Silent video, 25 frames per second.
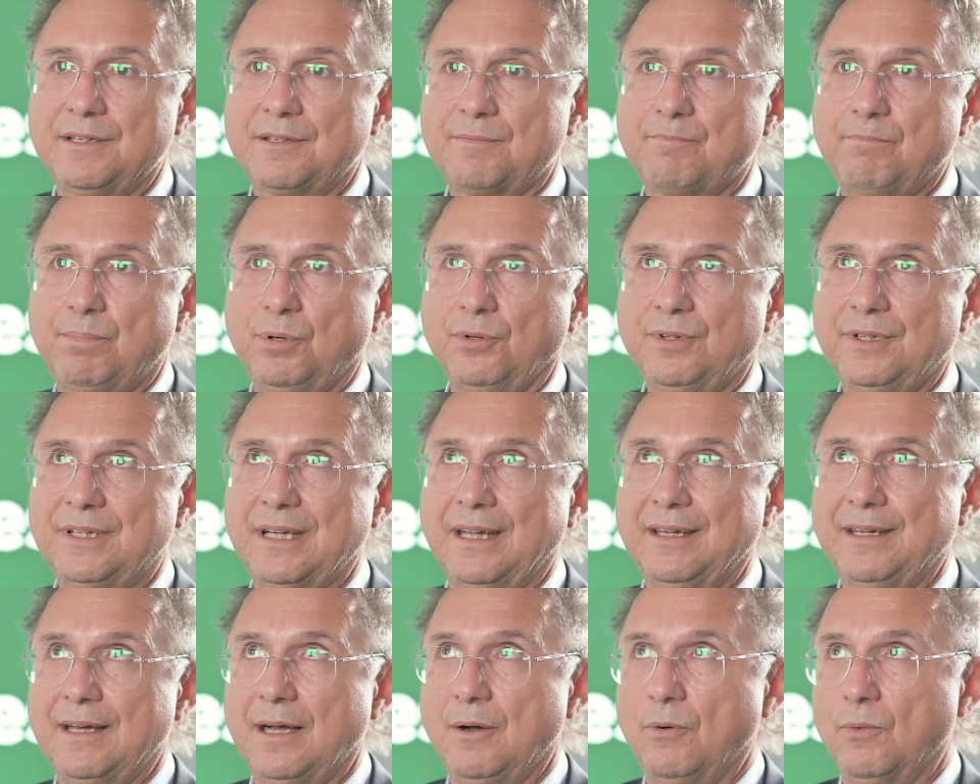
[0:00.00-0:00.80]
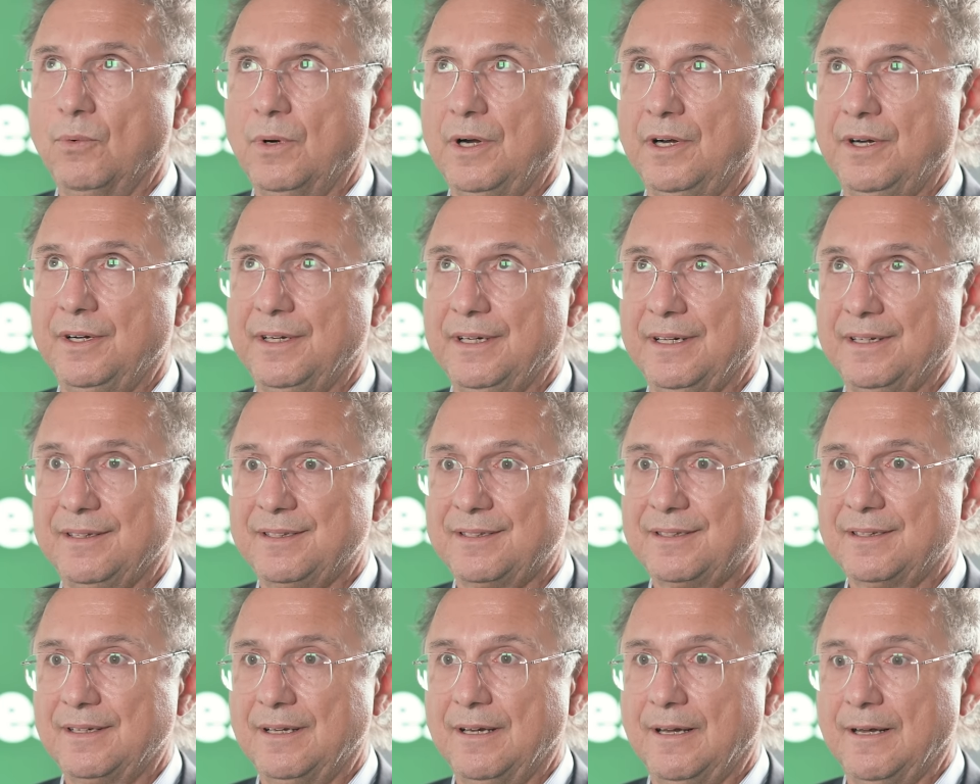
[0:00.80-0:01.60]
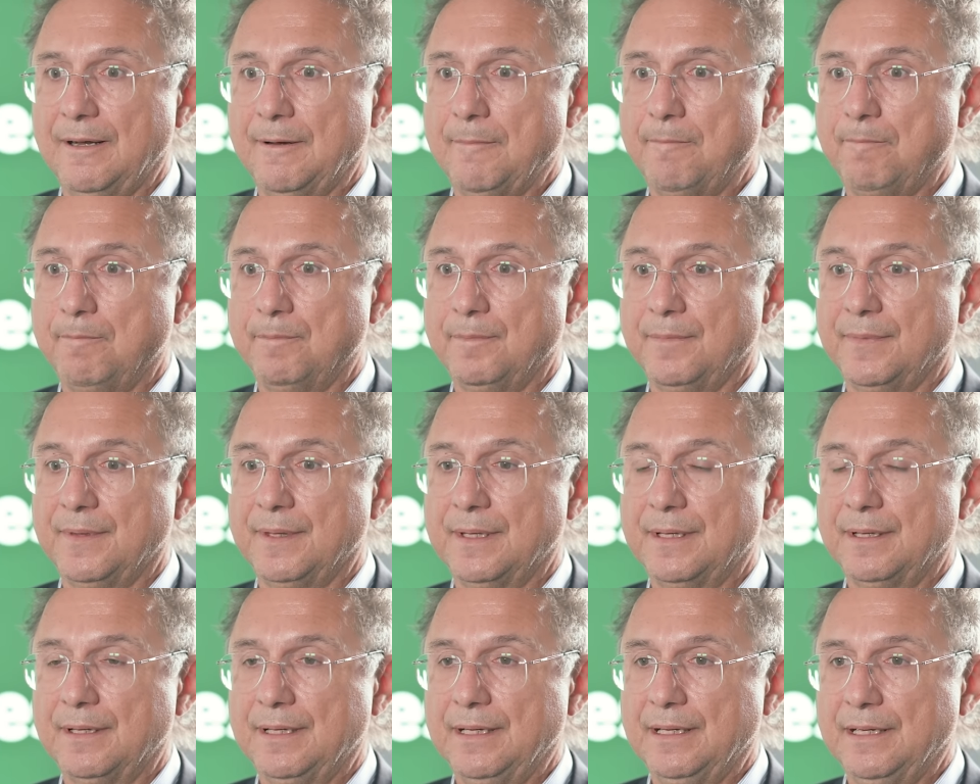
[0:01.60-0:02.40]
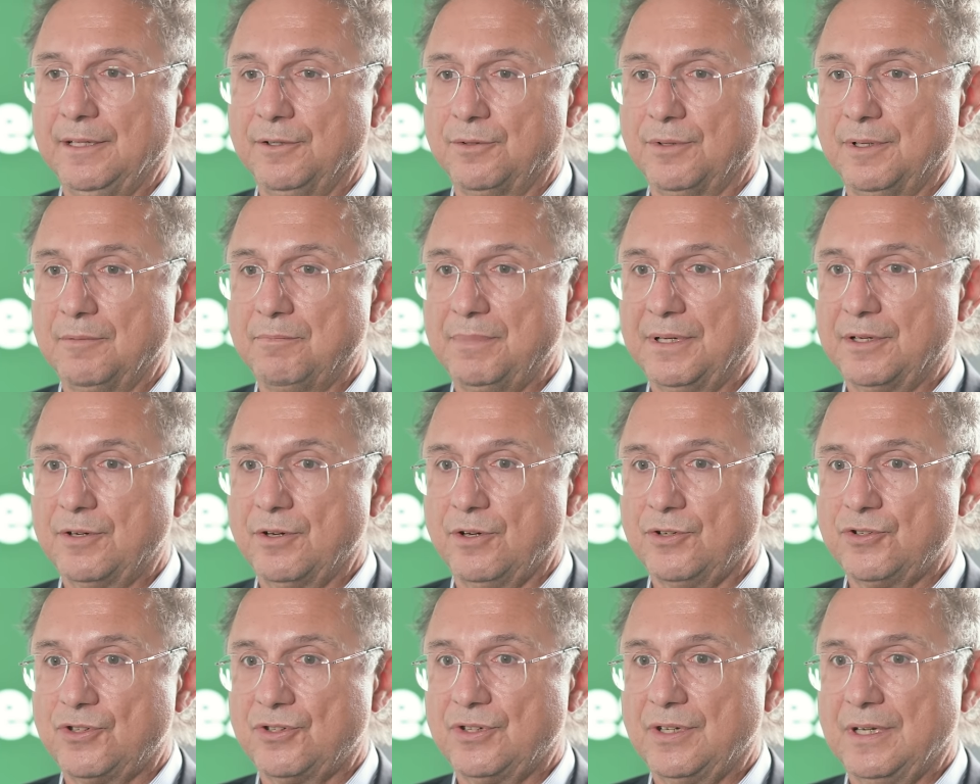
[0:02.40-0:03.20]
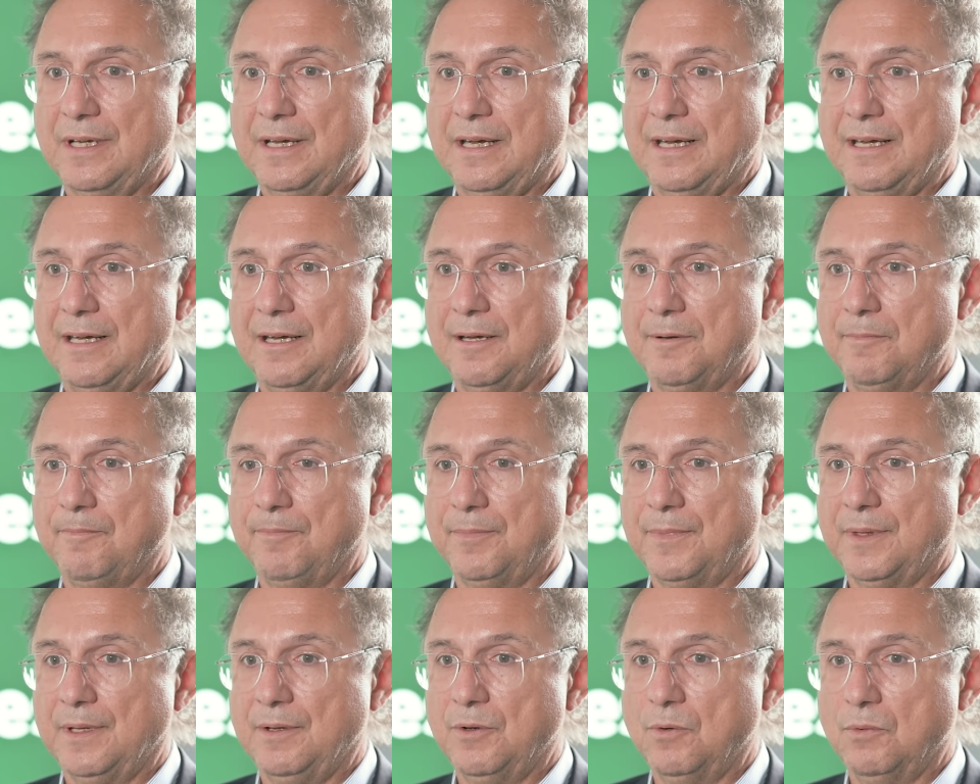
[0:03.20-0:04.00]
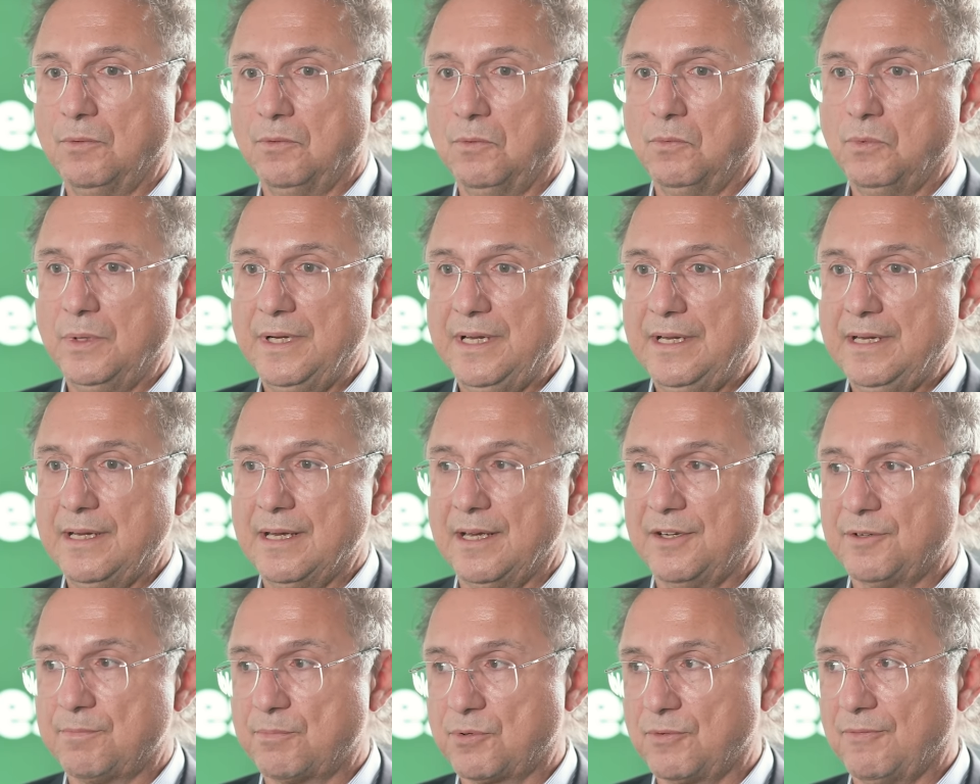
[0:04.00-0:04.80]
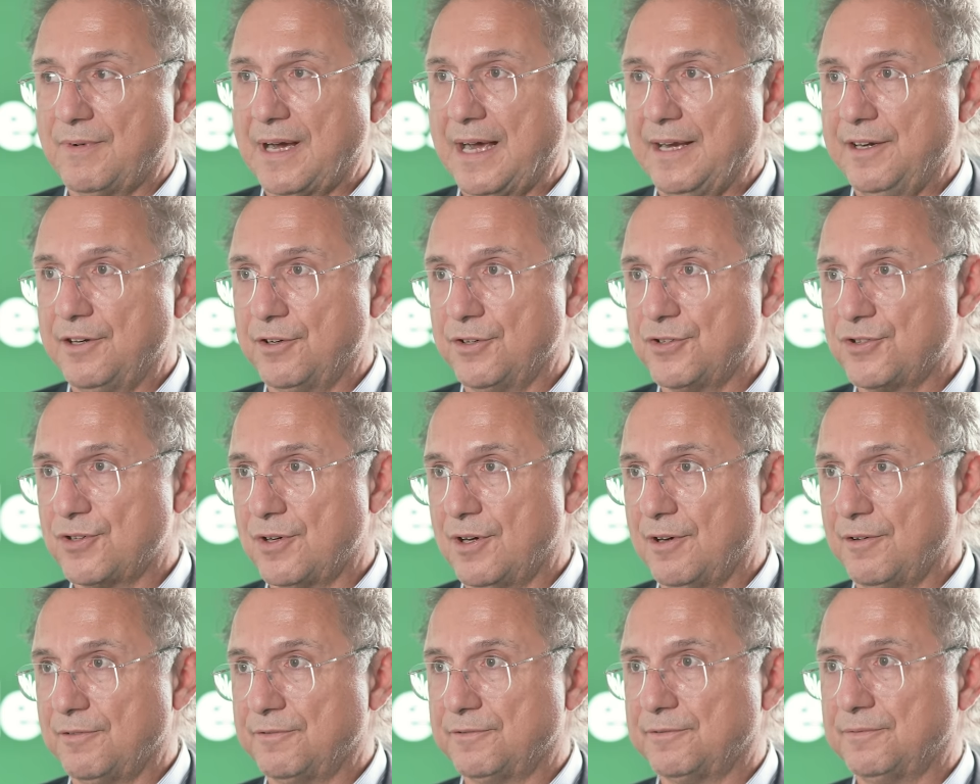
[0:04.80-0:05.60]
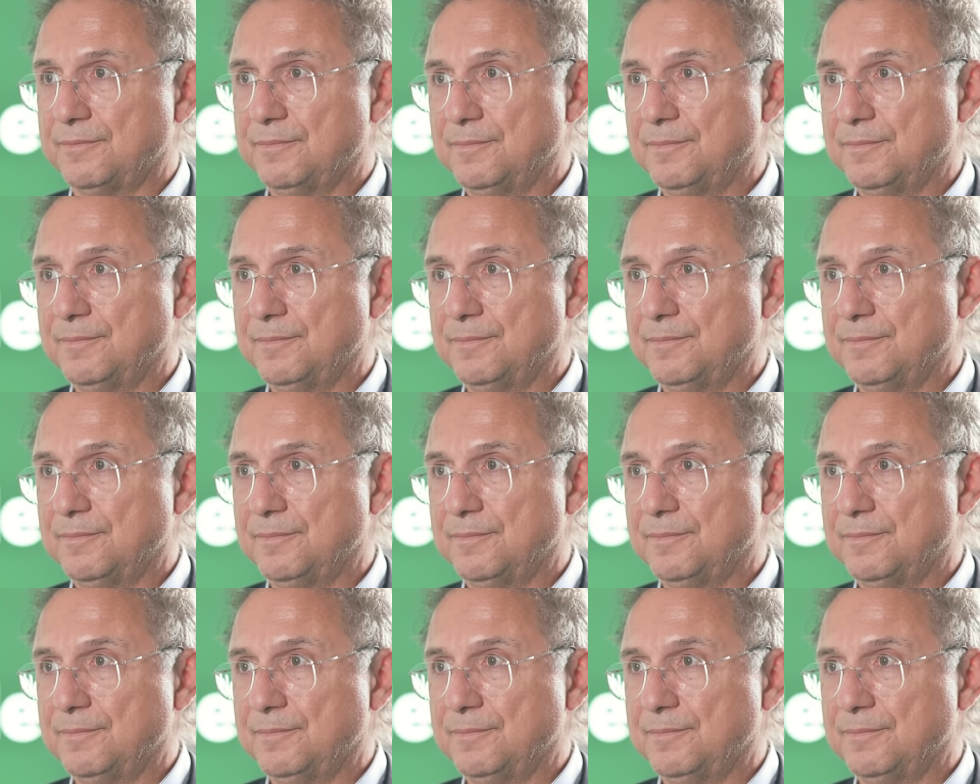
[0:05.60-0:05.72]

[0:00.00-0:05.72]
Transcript: put that awareness into it, because we as providers of